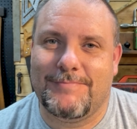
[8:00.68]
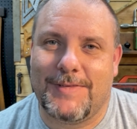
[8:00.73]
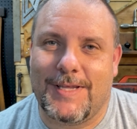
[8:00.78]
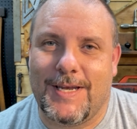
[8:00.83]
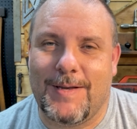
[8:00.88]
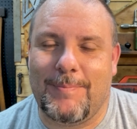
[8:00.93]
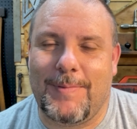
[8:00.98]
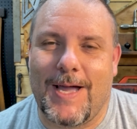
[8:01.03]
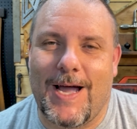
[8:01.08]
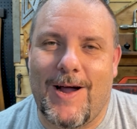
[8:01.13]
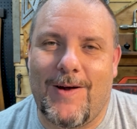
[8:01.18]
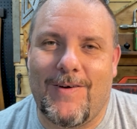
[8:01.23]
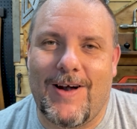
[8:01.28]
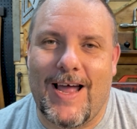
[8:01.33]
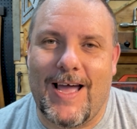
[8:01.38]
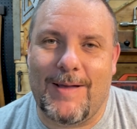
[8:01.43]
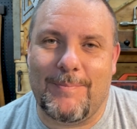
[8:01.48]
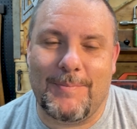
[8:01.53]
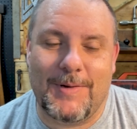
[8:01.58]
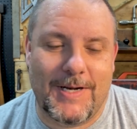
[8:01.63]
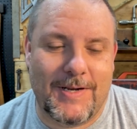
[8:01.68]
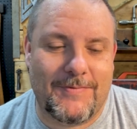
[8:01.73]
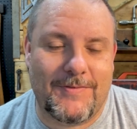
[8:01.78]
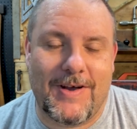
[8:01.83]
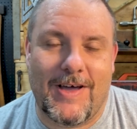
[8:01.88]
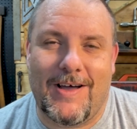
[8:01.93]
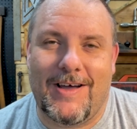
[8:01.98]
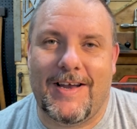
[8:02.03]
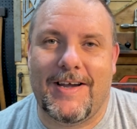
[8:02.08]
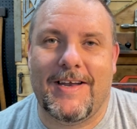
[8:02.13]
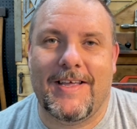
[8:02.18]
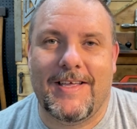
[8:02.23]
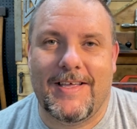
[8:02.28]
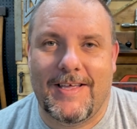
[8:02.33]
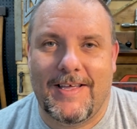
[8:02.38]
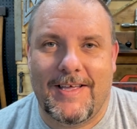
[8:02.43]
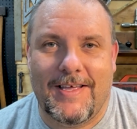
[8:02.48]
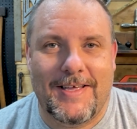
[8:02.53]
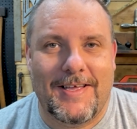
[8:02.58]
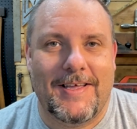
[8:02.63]
It'll be all right. But if not,
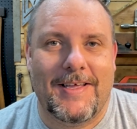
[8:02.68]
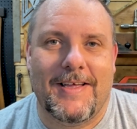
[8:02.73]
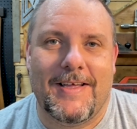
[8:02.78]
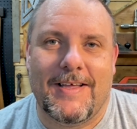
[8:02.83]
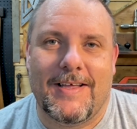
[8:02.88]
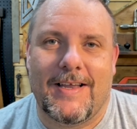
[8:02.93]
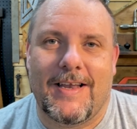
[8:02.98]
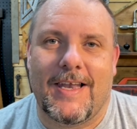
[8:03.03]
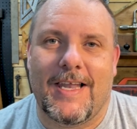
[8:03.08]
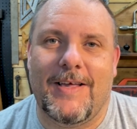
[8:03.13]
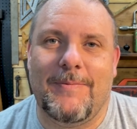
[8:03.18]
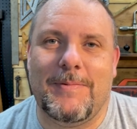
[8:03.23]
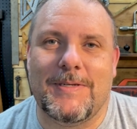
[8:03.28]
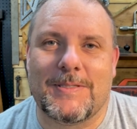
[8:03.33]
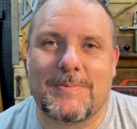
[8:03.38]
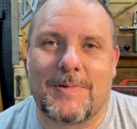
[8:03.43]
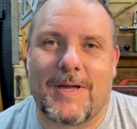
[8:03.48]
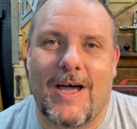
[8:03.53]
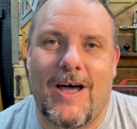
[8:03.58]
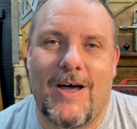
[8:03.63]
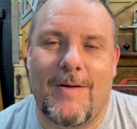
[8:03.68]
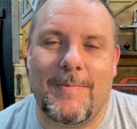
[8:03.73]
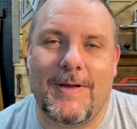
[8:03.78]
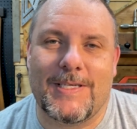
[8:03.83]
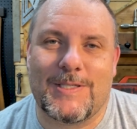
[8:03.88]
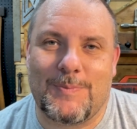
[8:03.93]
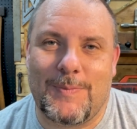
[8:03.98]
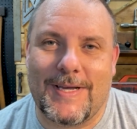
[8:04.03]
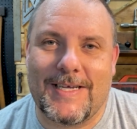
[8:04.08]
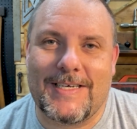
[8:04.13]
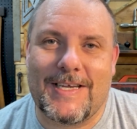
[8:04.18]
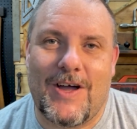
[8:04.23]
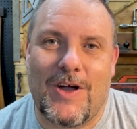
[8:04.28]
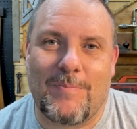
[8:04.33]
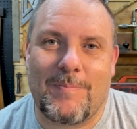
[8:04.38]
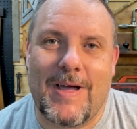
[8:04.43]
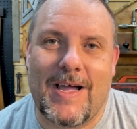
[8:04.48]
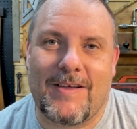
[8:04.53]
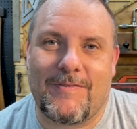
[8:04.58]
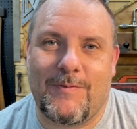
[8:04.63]
leave me some comments. We can
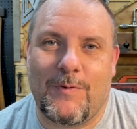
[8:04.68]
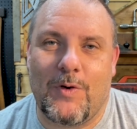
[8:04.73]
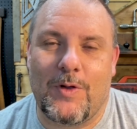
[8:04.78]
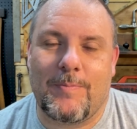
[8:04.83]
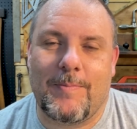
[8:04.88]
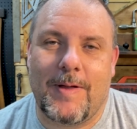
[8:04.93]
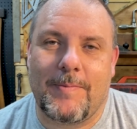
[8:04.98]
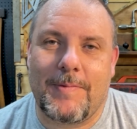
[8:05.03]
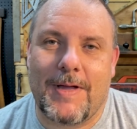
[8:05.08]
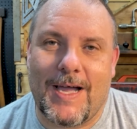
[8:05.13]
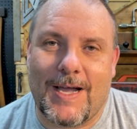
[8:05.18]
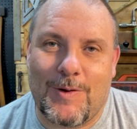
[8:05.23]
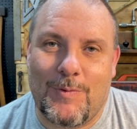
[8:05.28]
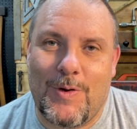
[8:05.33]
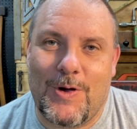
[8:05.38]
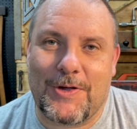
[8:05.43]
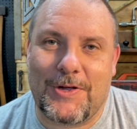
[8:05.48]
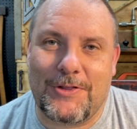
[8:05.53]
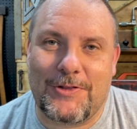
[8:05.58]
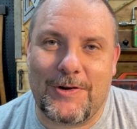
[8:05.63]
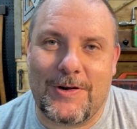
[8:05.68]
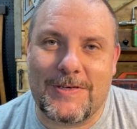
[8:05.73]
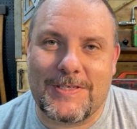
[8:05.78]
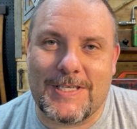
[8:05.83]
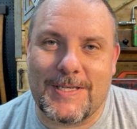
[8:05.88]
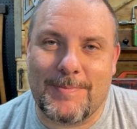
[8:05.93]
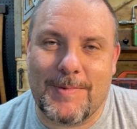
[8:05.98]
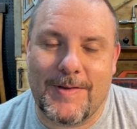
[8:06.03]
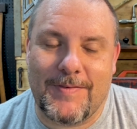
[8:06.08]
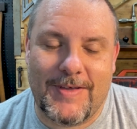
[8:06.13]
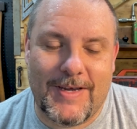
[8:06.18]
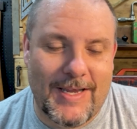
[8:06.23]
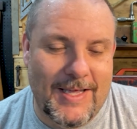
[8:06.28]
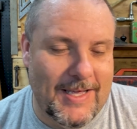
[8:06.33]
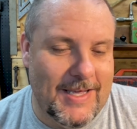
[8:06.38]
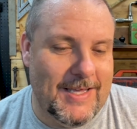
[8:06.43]
talk back and forth. Maybe I can walk you through some of it.